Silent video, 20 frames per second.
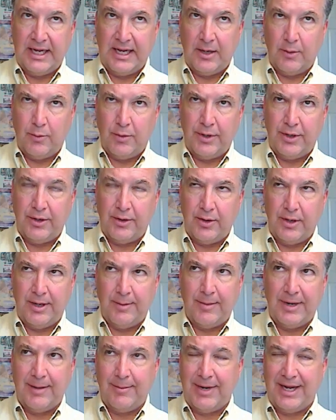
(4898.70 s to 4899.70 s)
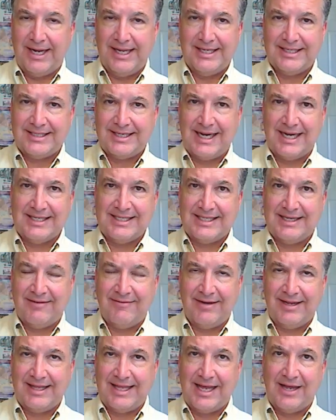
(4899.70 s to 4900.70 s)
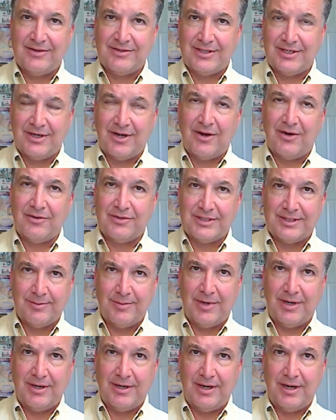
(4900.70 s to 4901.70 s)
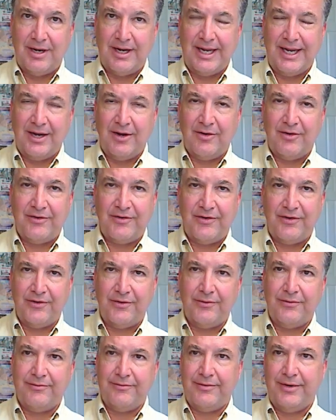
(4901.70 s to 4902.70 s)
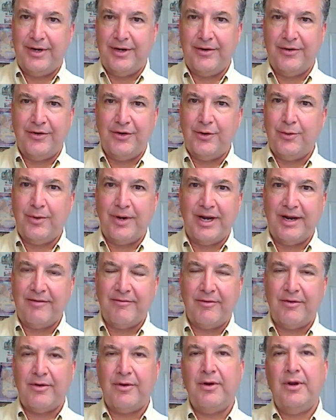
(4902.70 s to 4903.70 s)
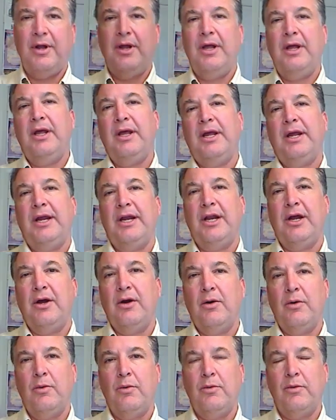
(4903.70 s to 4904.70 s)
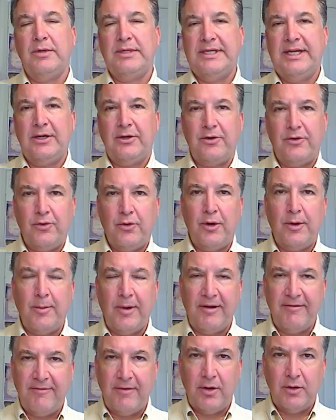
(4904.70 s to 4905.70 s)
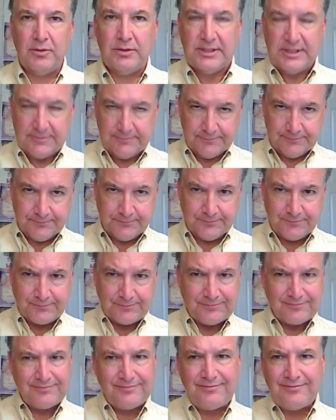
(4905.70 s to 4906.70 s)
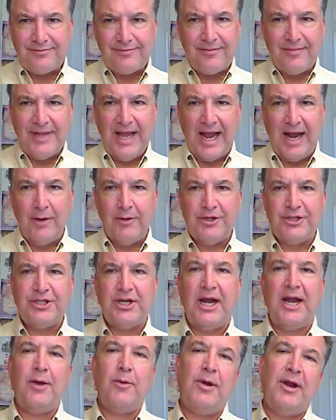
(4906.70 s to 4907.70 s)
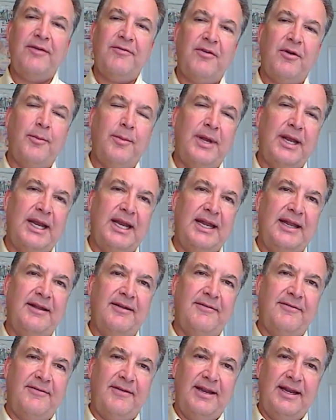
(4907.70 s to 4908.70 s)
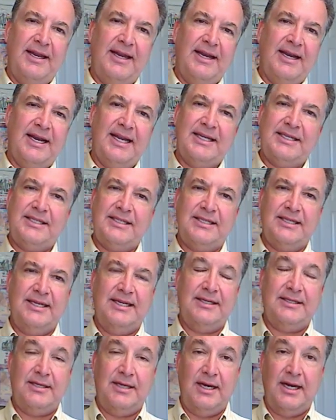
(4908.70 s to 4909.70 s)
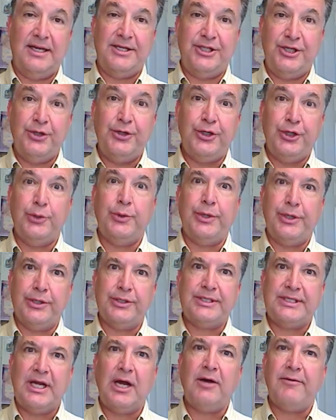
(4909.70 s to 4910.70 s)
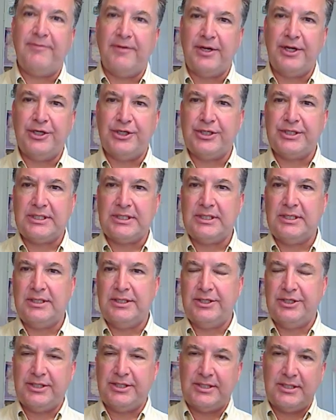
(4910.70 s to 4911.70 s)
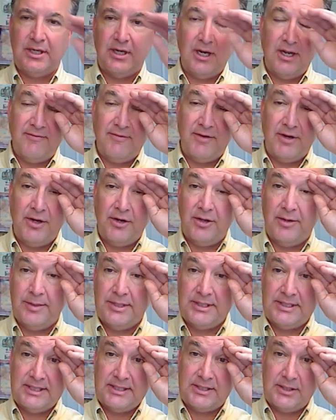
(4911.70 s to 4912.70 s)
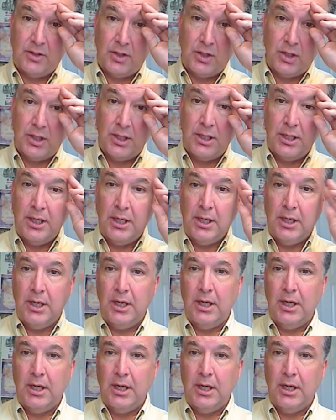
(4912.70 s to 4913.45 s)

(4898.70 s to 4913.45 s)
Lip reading: you got to wonder, am I paying this guy $70,000 a year to, do whatever, tinker toy my phones? I would shy away from it unless you do it yourself and you just love it. You're the business owner.